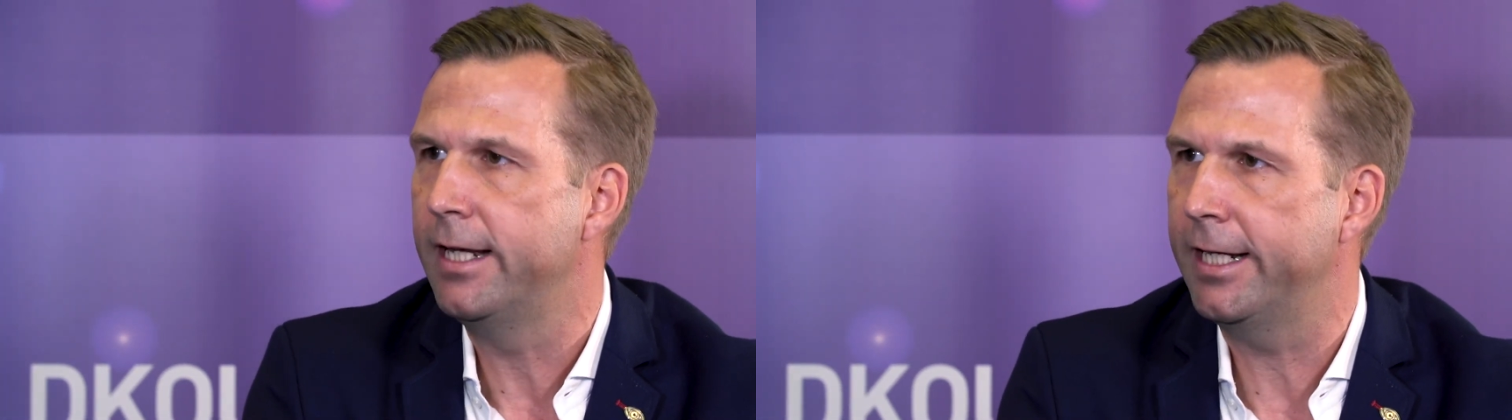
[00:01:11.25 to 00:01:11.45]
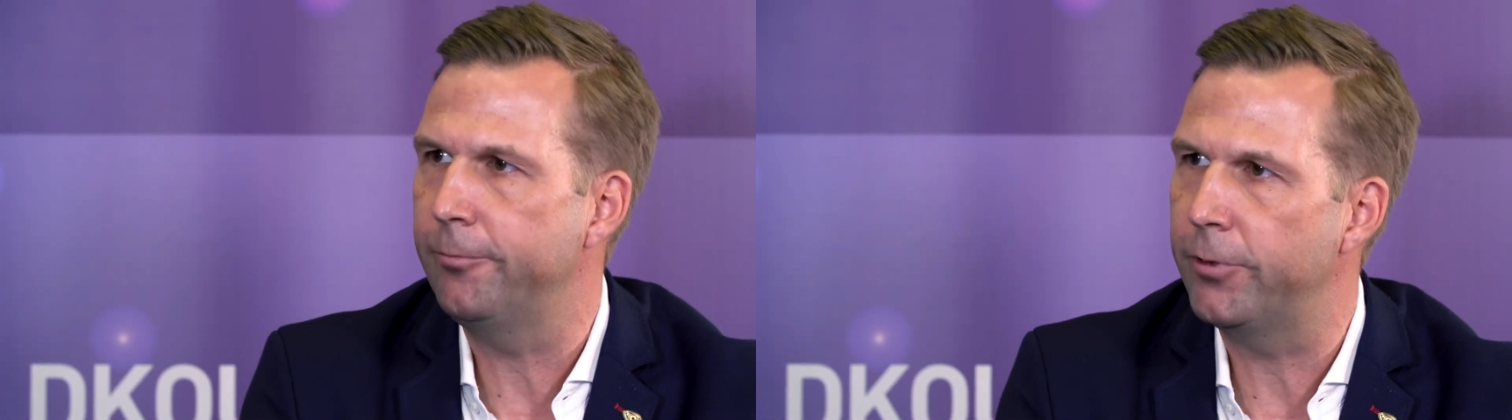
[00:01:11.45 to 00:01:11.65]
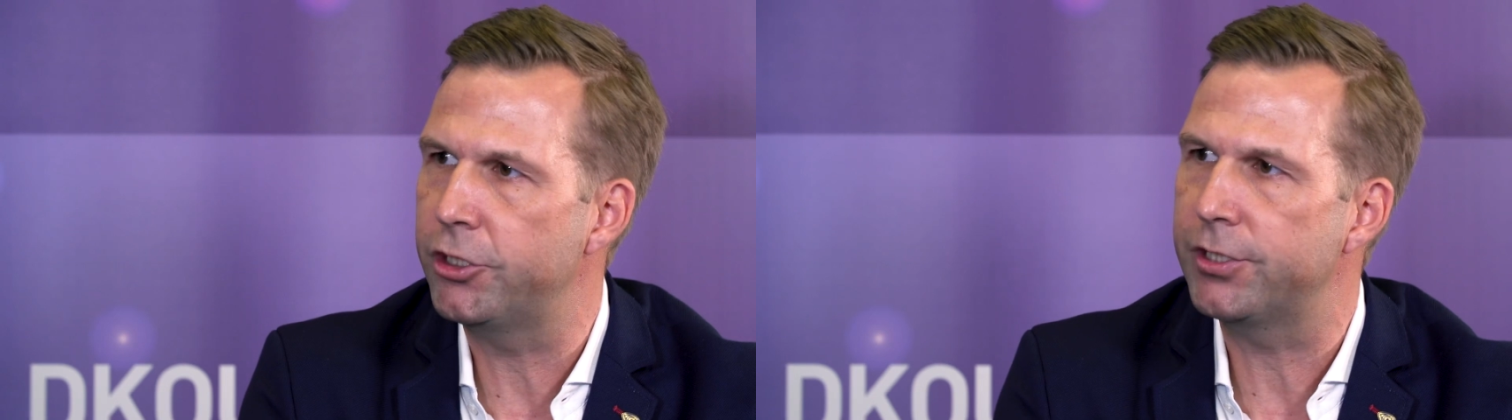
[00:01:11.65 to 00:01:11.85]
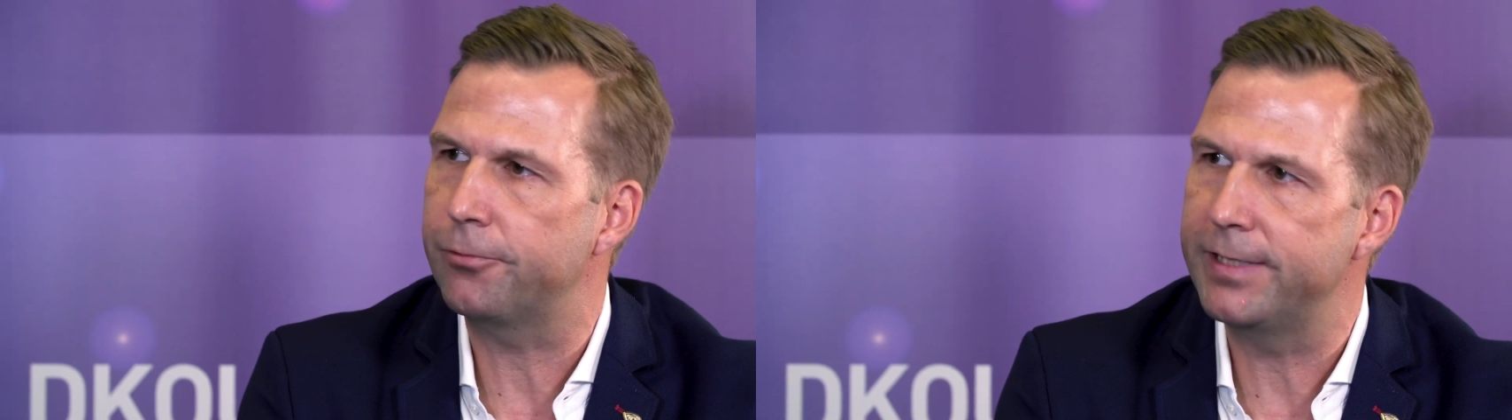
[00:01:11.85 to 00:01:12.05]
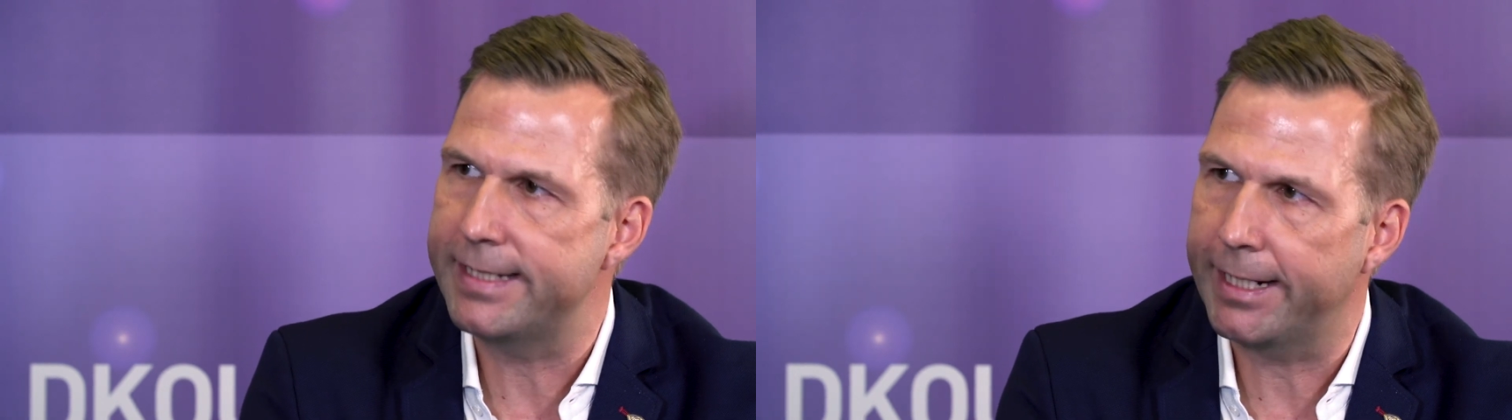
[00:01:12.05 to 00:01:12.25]
in which
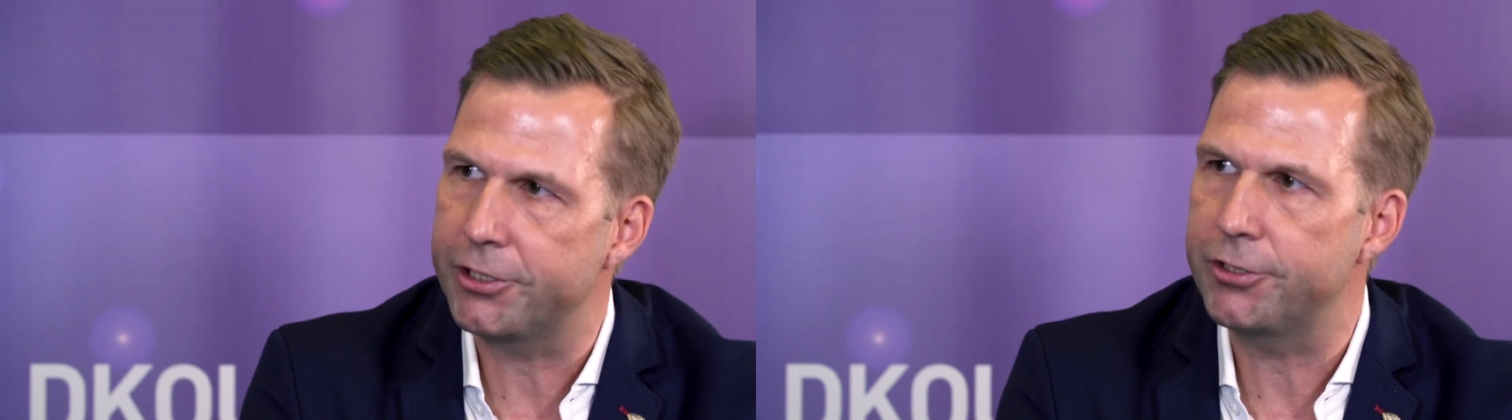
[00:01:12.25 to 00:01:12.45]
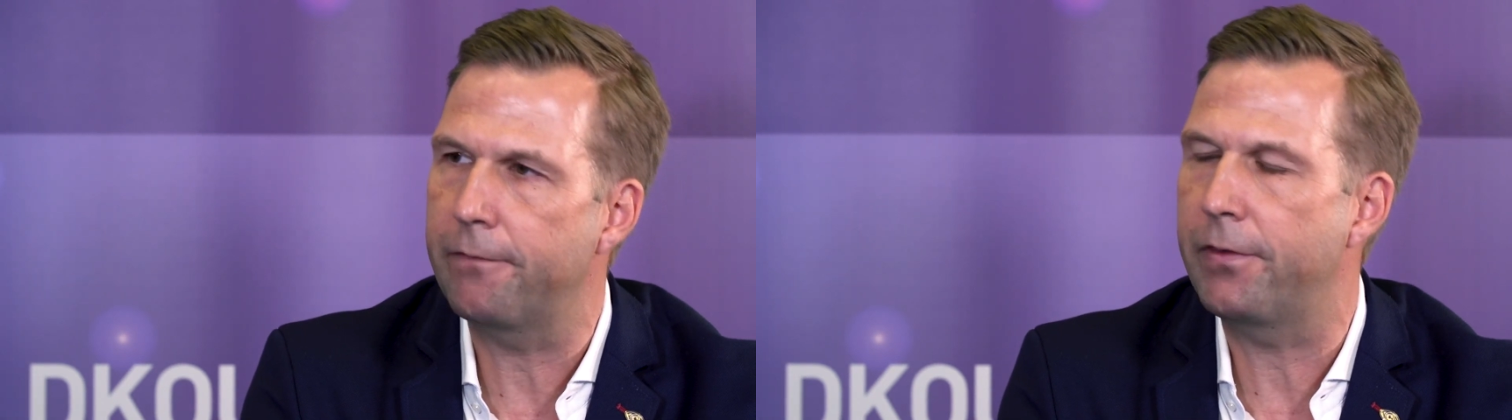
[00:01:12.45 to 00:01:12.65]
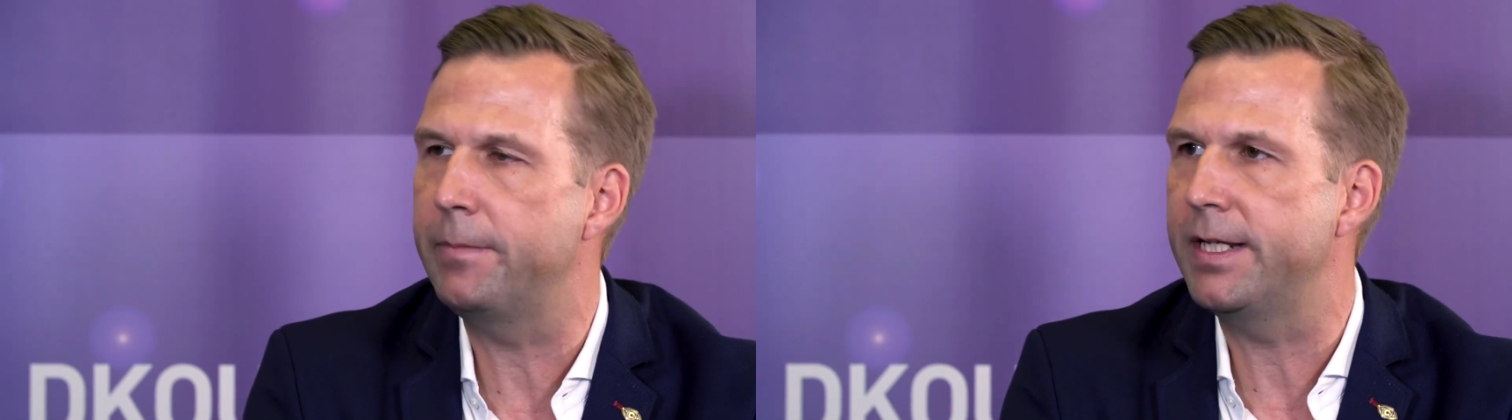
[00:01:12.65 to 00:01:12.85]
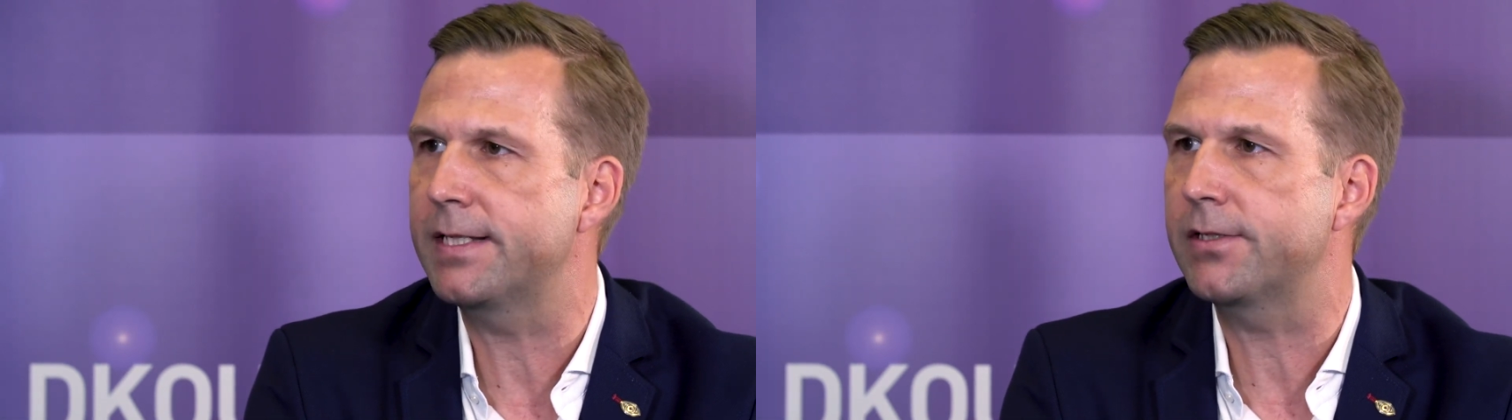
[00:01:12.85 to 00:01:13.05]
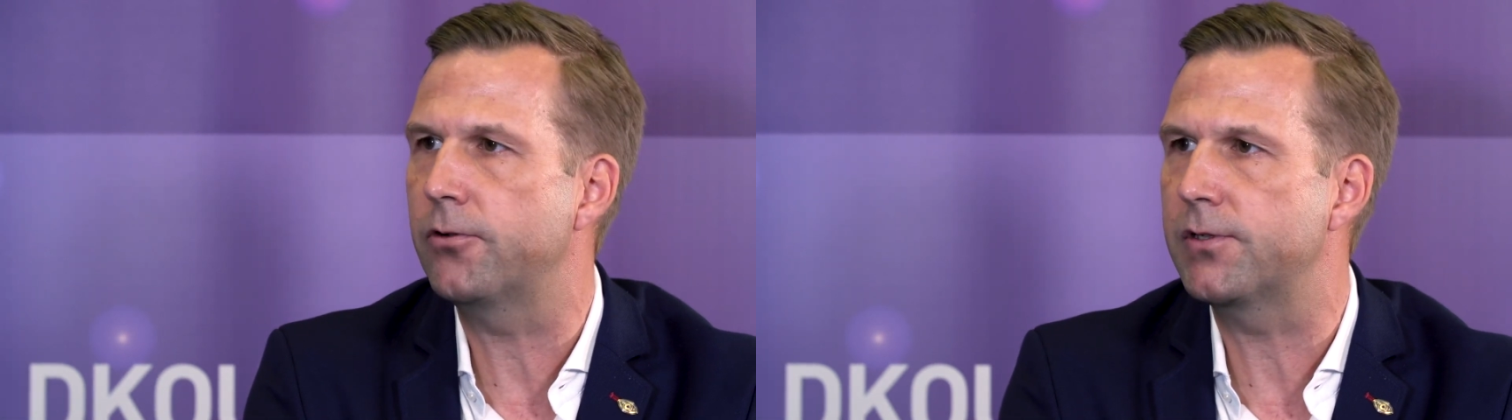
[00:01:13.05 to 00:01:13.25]
resection of the
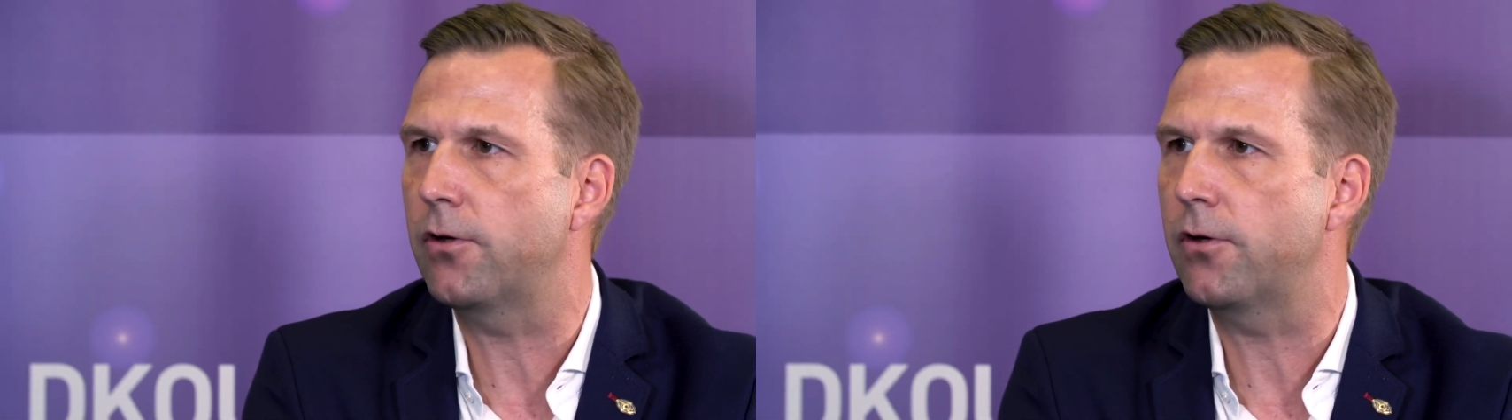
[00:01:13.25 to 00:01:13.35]
meniscus